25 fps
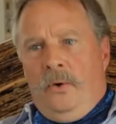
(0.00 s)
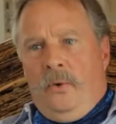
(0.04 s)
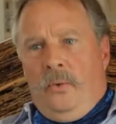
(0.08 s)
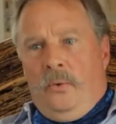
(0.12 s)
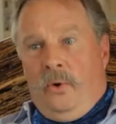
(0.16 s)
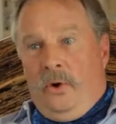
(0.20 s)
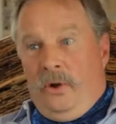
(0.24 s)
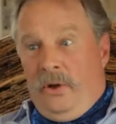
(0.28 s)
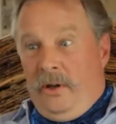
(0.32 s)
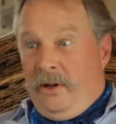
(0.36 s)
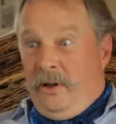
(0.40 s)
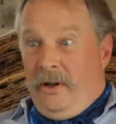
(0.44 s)

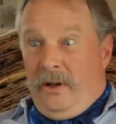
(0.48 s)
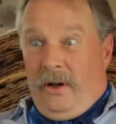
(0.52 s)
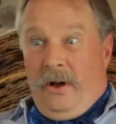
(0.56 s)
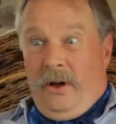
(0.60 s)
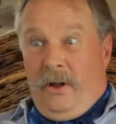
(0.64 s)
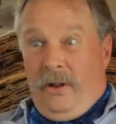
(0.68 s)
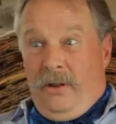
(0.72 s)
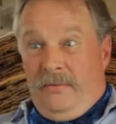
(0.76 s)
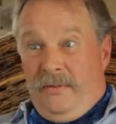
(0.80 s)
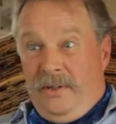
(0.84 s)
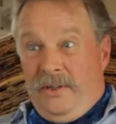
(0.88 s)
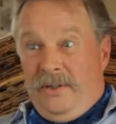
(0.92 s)
Well,
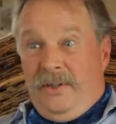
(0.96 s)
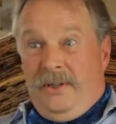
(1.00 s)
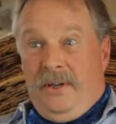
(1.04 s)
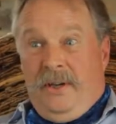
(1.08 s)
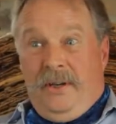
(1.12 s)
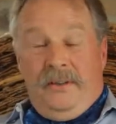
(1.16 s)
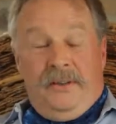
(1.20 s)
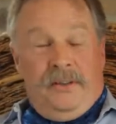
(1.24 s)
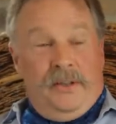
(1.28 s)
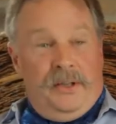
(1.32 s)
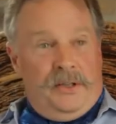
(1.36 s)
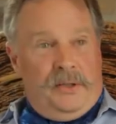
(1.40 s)
all of a
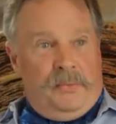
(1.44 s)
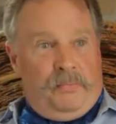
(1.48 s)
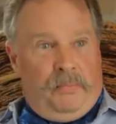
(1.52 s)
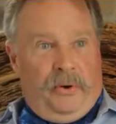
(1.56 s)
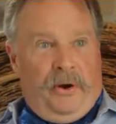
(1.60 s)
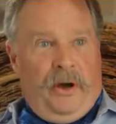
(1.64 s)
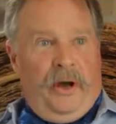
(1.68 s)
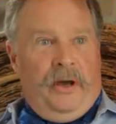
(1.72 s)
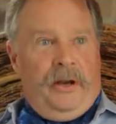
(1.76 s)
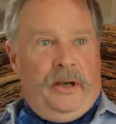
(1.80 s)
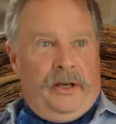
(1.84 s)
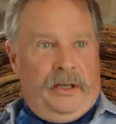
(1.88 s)
sudden this
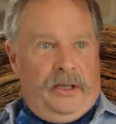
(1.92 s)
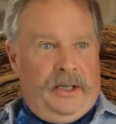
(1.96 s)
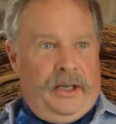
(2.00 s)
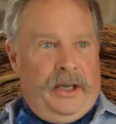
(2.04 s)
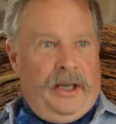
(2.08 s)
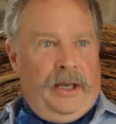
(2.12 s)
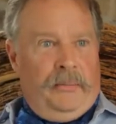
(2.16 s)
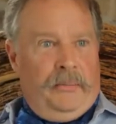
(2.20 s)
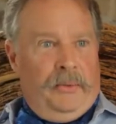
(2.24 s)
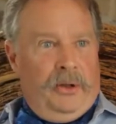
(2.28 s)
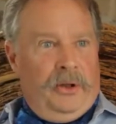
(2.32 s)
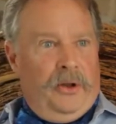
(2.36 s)
product
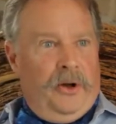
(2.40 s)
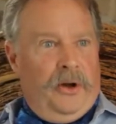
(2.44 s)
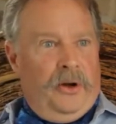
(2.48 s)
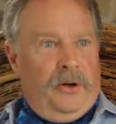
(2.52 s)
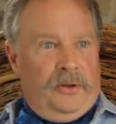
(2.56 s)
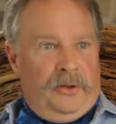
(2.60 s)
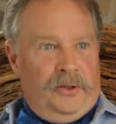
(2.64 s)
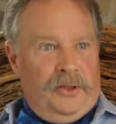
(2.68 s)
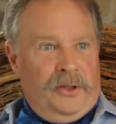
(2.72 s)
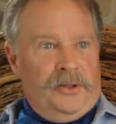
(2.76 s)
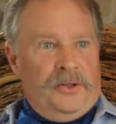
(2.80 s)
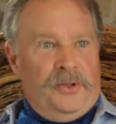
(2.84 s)
came
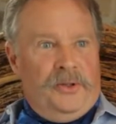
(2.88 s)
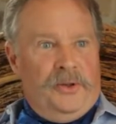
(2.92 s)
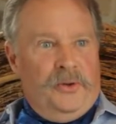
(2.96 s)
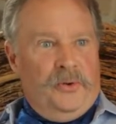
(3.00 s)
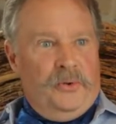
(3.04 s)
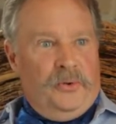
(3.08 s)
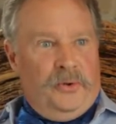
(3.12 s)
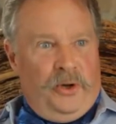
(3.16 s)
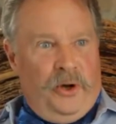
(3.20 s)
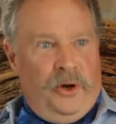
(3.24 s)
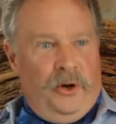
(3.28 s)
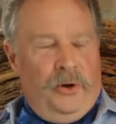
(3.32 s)
along, this
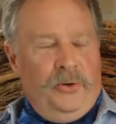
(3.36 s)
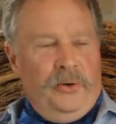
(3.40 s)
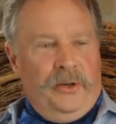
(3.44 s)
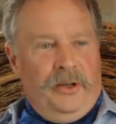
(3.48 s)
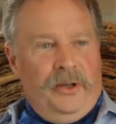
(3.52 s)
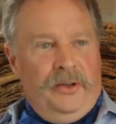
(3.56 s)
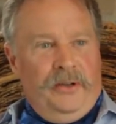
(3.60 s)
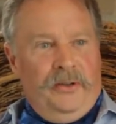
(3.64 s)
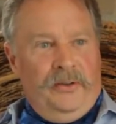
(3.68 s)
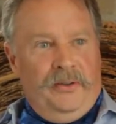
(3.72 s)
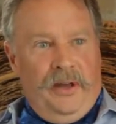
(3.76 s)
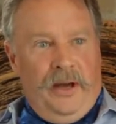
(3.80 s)
new
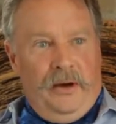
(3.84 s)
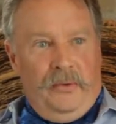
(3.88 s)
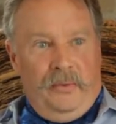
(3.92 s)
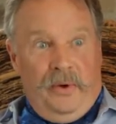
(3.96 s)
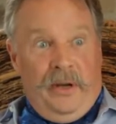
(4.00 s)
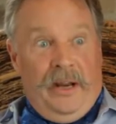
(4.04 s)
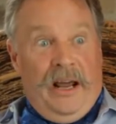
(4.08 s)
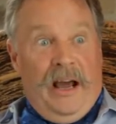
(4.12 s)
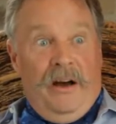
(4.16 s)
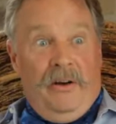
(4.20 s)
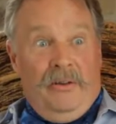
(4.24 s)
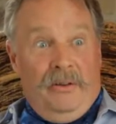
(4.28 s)
coating that
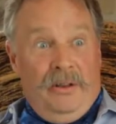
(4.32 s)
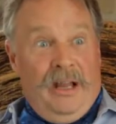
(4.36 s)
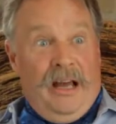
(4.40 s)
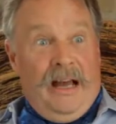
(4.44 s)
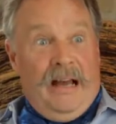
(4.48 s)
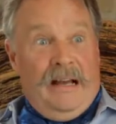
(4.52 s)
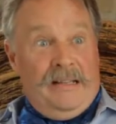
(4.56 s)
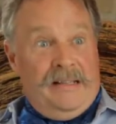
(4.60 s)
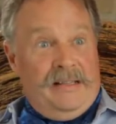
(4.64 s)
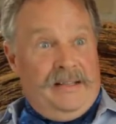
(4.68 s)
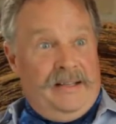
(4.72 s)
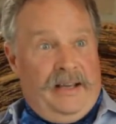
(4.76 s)
would
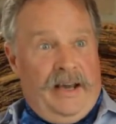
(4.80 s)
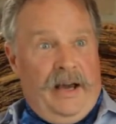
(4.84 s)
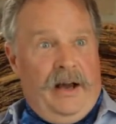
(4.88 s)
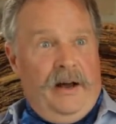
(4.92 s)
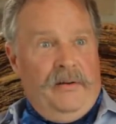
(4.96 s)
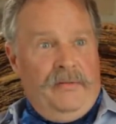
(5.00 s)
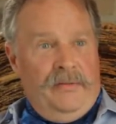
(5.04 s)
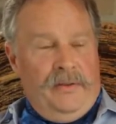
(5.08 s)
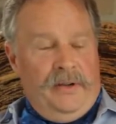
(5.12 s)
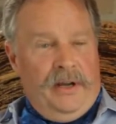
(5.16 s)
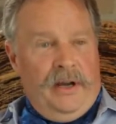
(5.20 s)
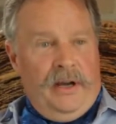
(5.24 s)
outlast
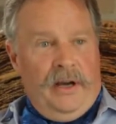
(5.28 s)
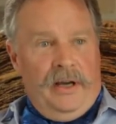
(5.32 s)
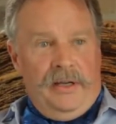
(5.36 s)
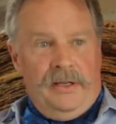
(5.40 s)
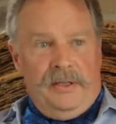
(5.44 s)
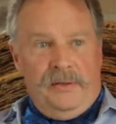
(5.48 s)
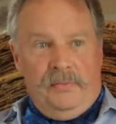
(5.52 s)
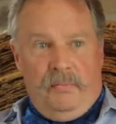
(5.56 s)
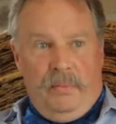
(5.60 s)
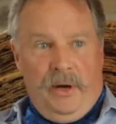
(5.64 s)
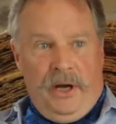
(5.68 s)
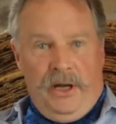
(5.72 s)

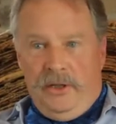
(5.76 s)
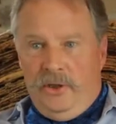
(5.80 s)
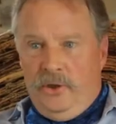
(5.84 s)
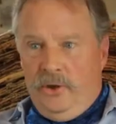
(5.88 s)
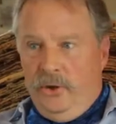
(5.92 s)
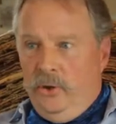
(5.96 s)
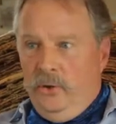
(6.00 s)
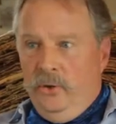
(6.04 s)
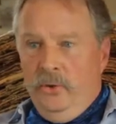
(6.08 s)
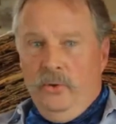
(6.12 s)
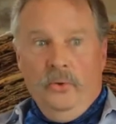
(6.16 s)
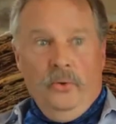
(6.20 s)
galvanized by
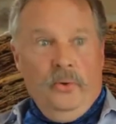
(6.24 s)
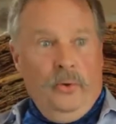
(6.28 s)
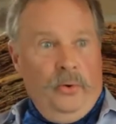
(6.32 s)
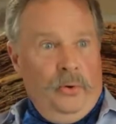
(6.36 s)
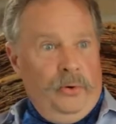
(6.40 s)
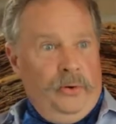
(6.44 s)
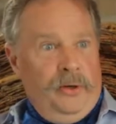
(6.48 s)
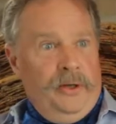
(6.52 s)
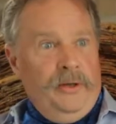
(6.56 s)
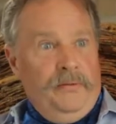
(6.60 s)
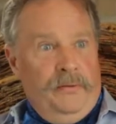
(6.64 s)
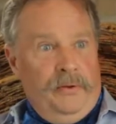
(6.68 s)
2
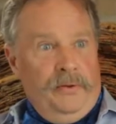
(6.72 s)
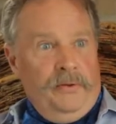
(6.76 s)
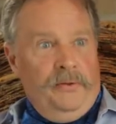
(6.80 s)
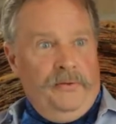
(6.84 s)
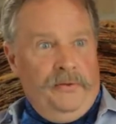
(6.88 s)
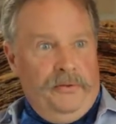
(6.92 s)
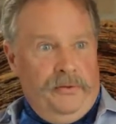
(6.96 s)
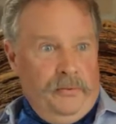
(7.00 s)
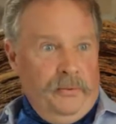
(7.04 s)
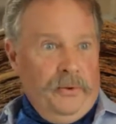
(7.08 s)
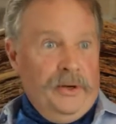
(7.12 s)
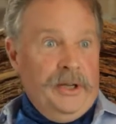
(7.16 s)
or even
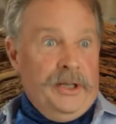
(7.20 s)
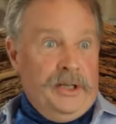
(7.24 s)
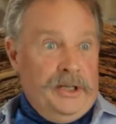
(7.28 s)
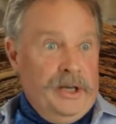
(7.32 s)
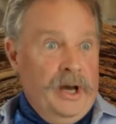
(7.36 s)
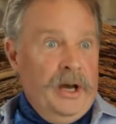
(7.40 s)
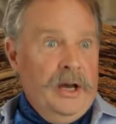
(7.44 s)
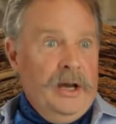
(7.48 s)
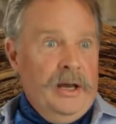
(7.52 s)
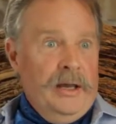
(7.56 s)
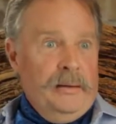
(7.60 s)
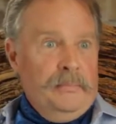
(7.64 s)
3
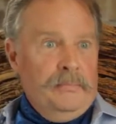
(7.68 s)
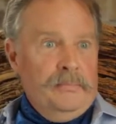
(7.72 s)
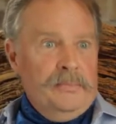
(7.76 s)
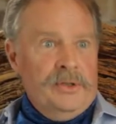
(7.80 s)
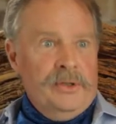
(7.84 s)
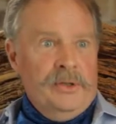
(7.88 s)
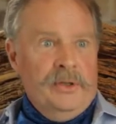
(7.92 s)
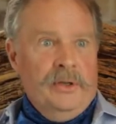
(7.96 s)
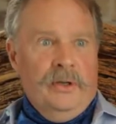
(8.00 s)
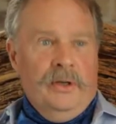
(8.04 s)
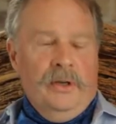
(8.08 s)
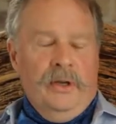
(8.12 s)

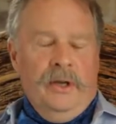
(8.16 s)
times.